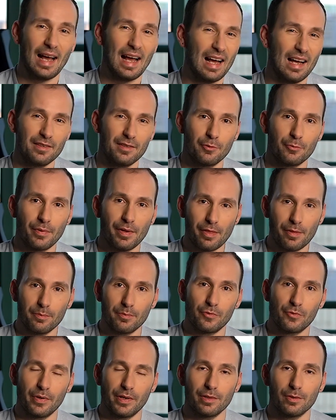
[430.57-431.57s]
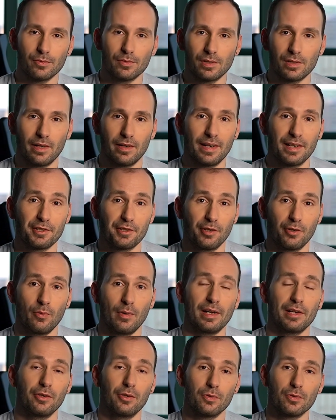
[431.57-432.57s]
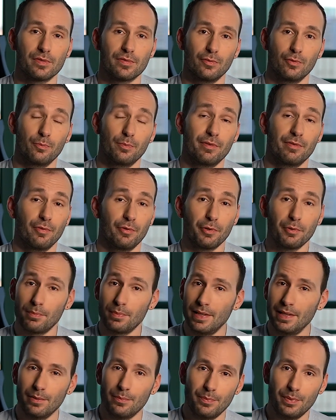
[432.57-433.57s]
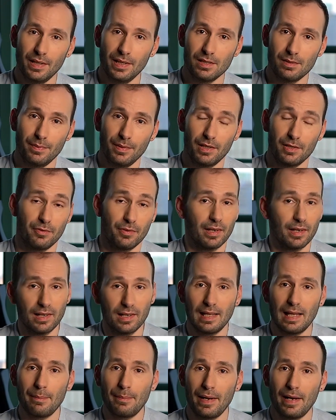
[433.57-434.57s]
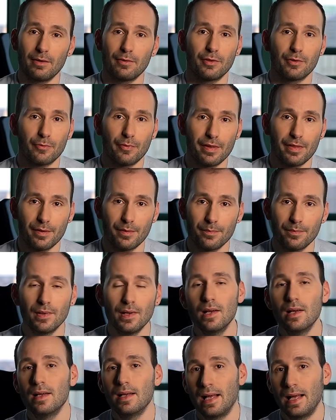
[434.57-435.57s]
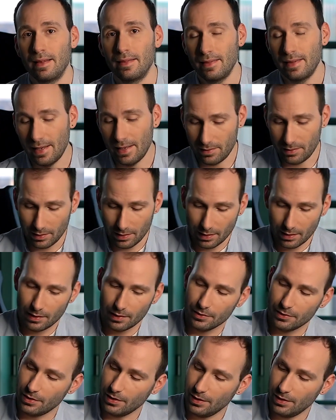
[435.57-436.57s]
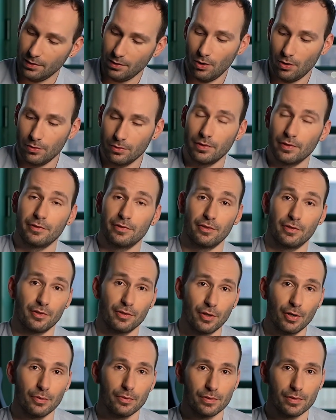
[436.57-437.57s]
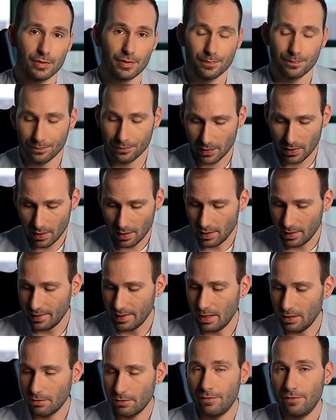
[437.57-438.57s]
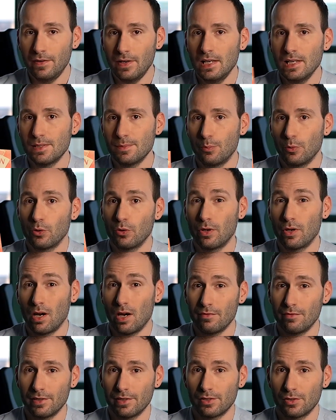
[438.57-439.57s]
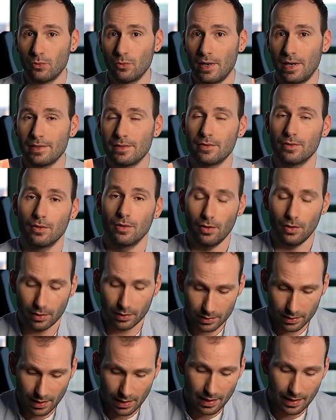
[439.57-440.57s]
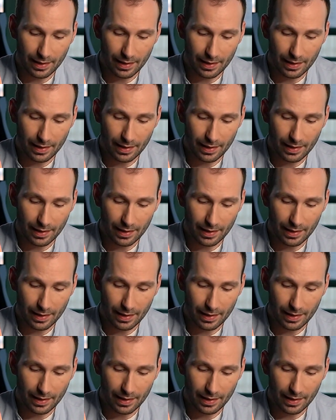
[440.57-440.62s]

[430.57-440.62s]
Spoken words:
And the rhythm drills are actually quite useful before you play a piece, because you can clap out the rhythm and then turn on to the notes. Now, the first book covers quite a lot.